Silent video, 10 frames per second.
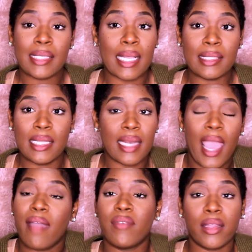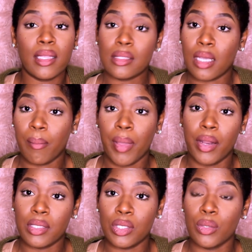but because I didn't, I have nothing to
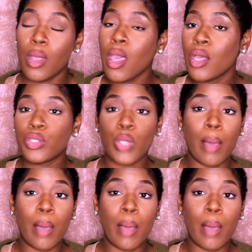compare it to.